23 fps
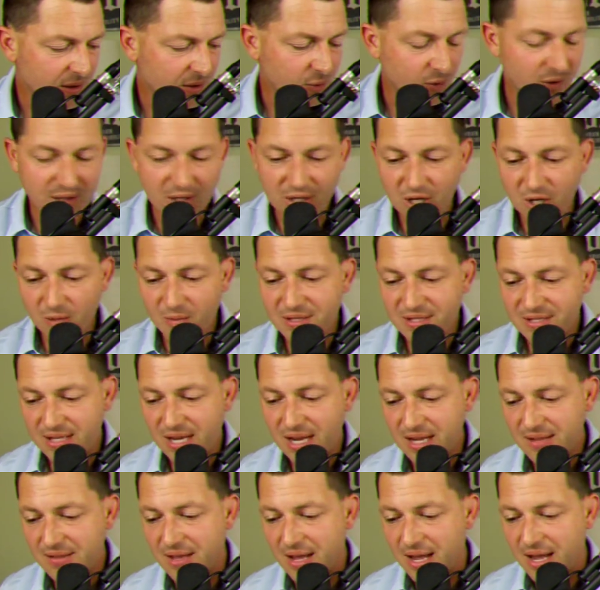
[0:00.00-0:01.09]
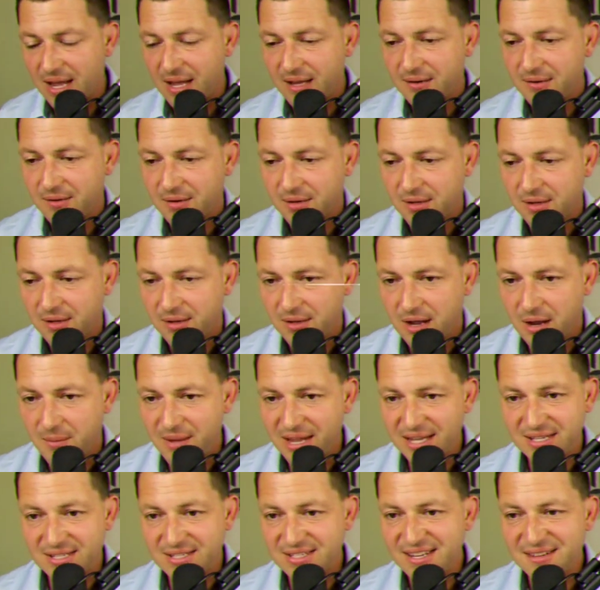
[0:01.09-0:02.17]
When you hear me say that, I
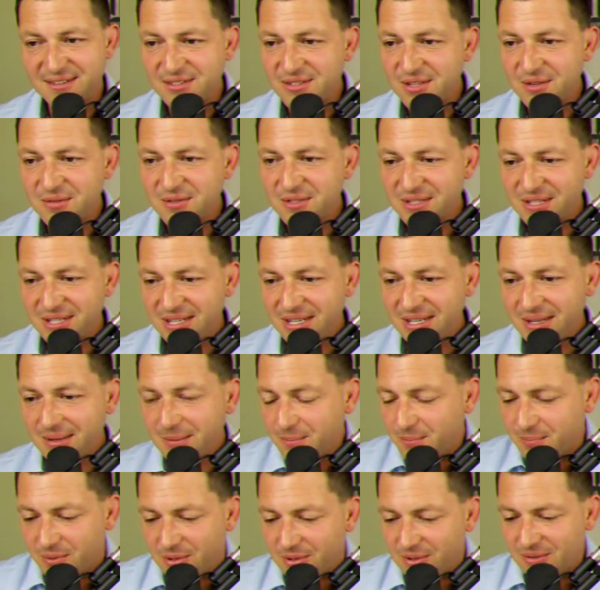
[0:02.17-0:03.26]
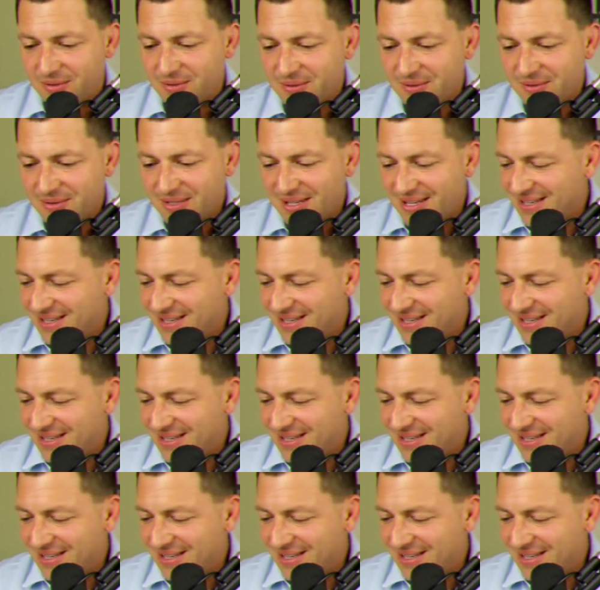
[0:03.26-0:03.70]
make it sound so simple,